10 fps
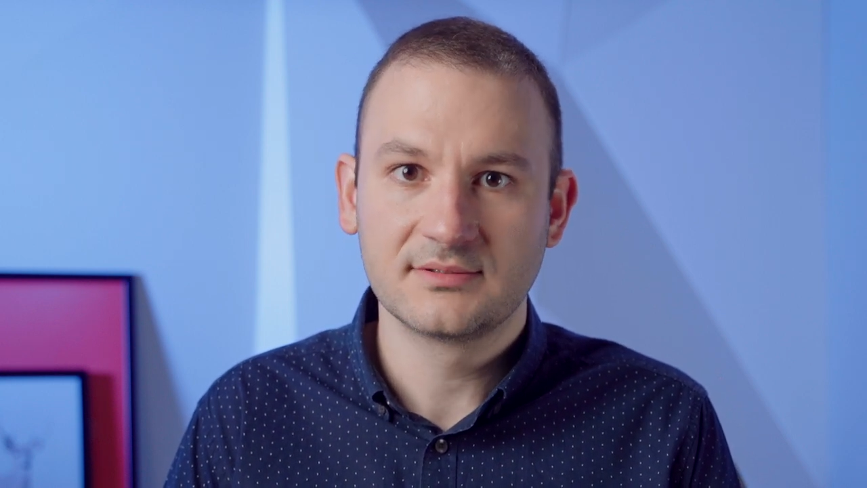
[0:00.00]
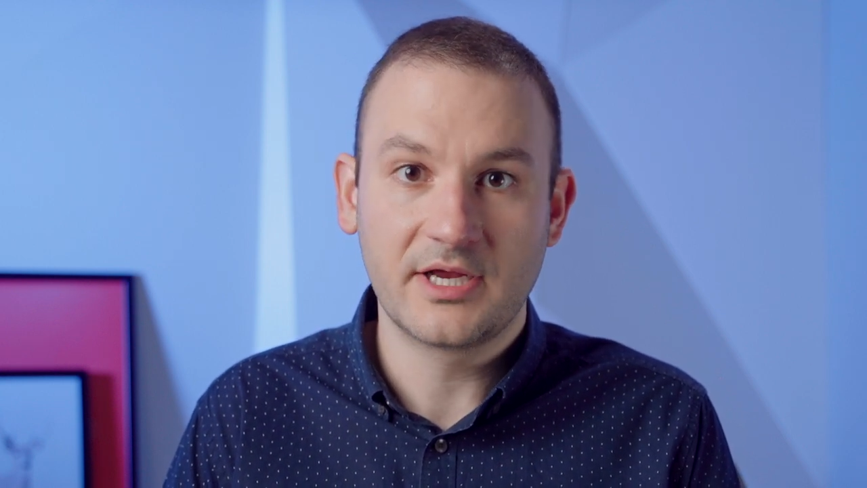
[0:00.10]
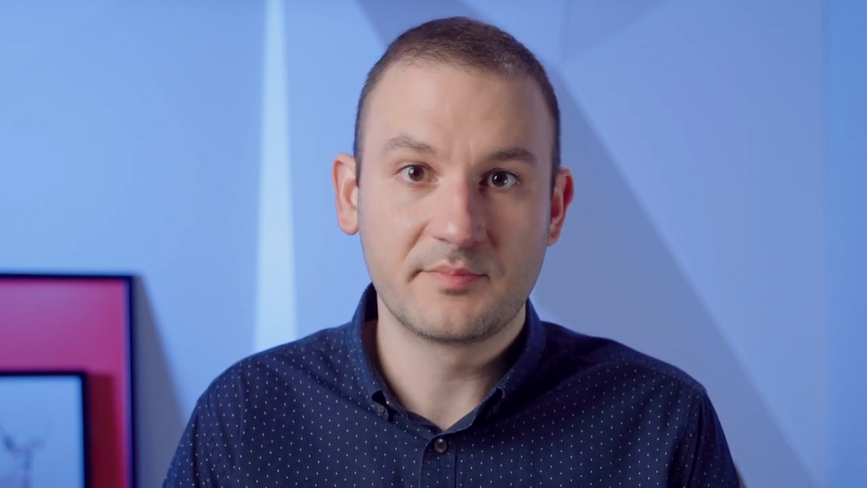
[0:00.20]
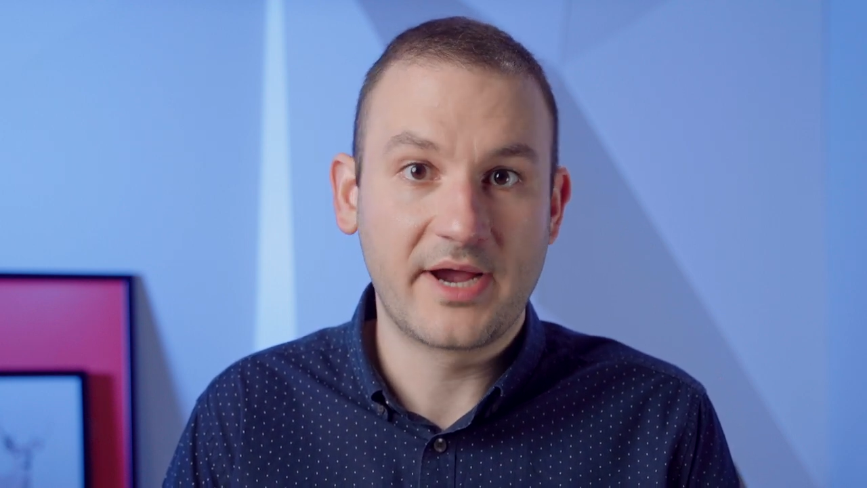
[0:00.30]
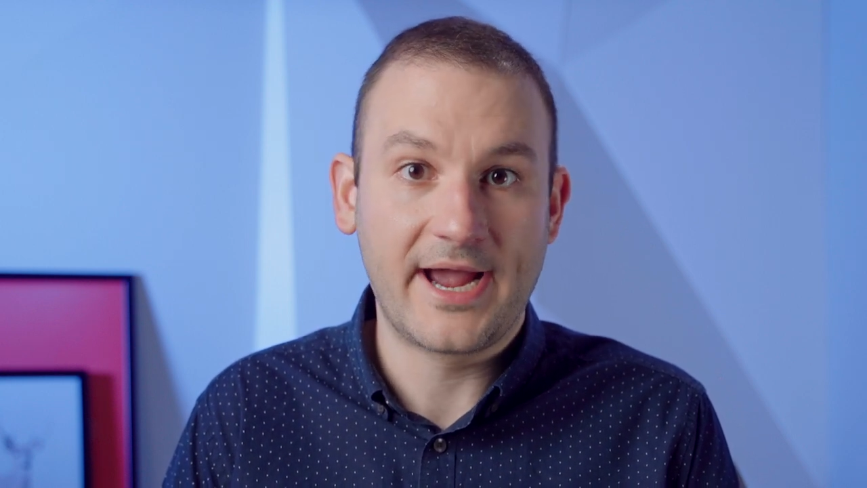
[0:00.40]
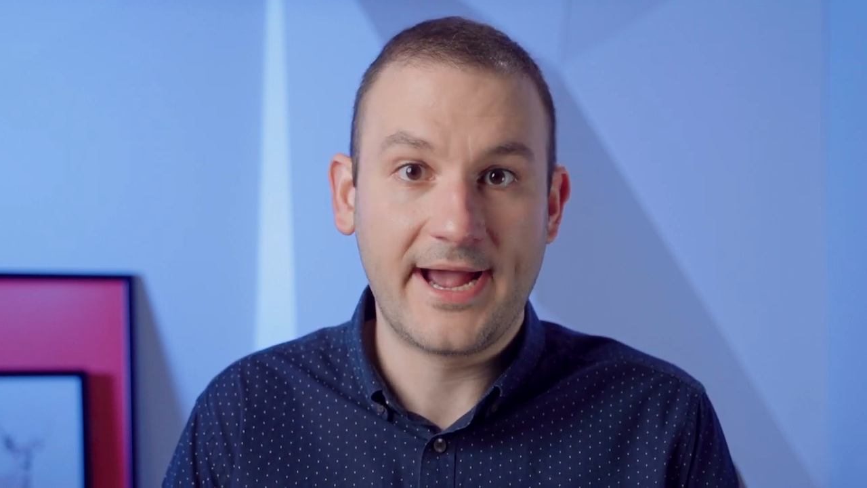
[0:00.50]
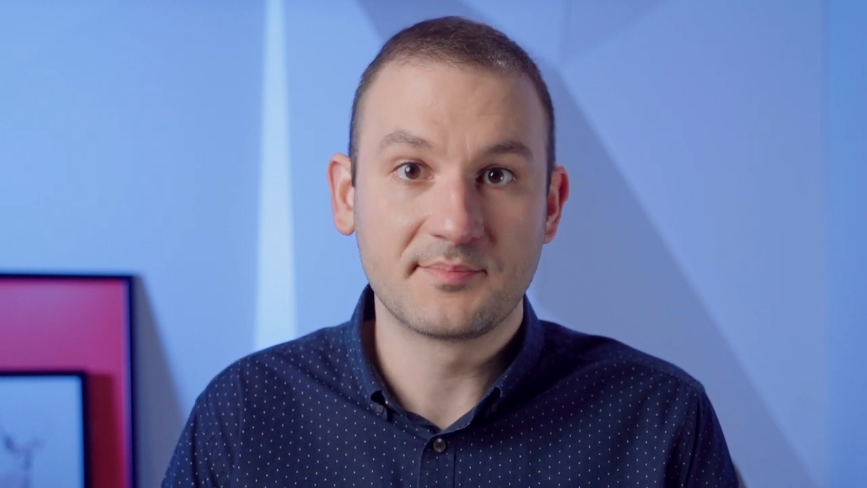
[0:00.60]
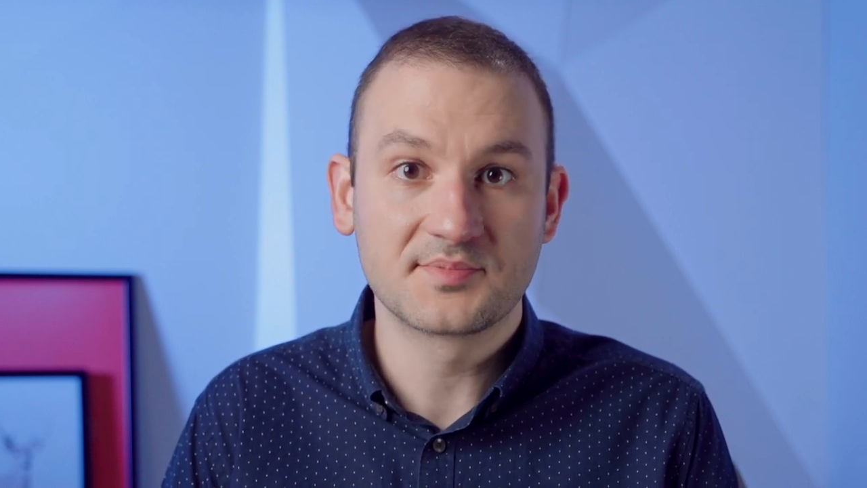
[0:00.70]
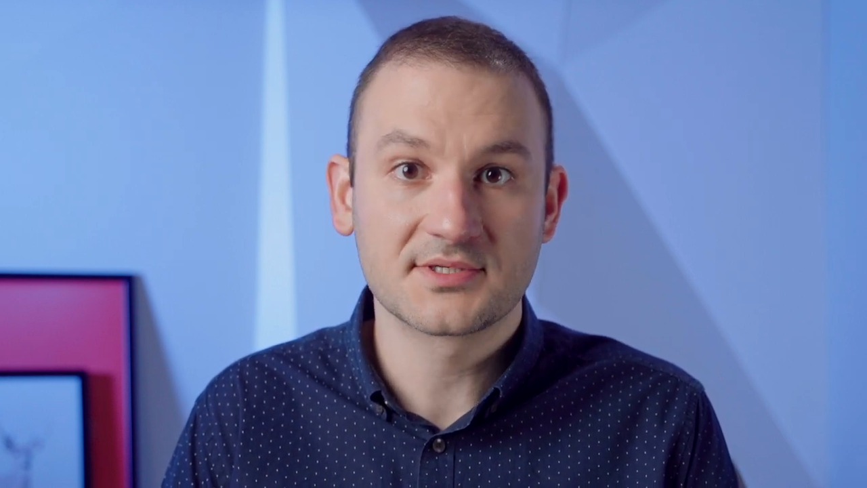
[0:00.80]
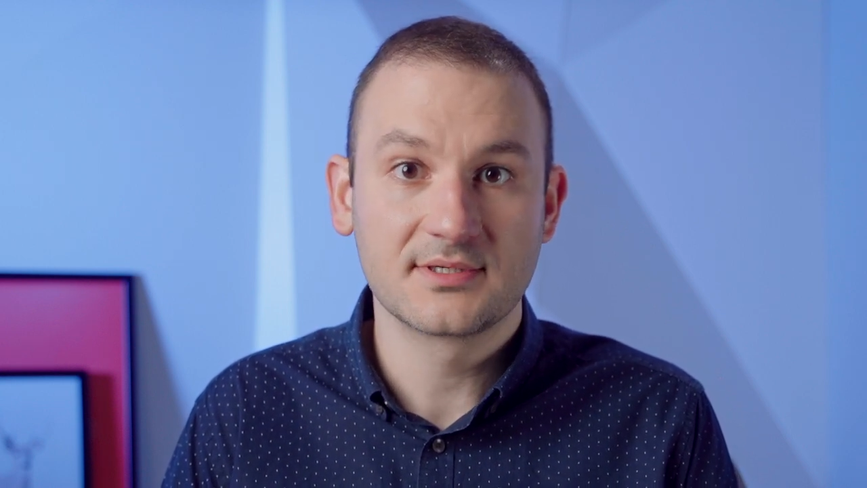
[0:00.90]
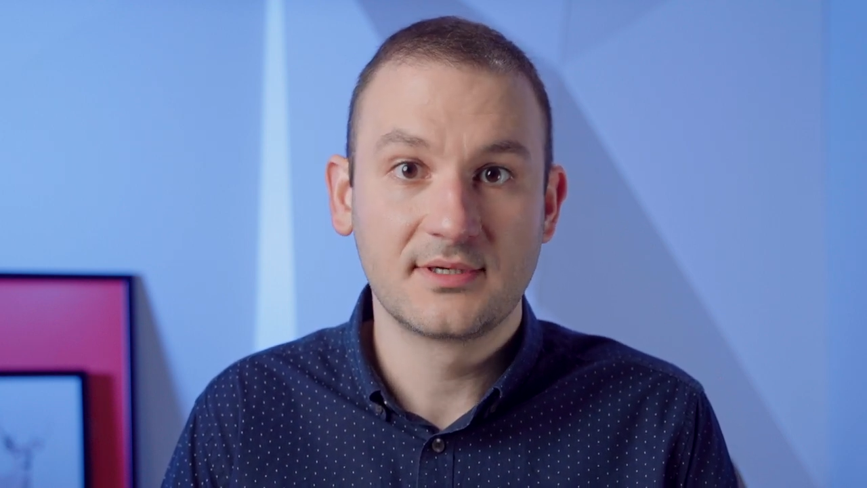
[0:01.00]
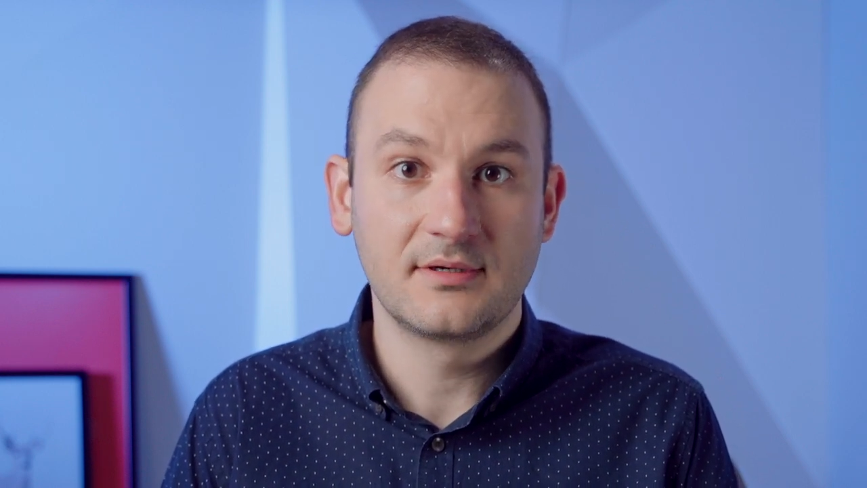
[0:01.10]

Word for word: and perhaps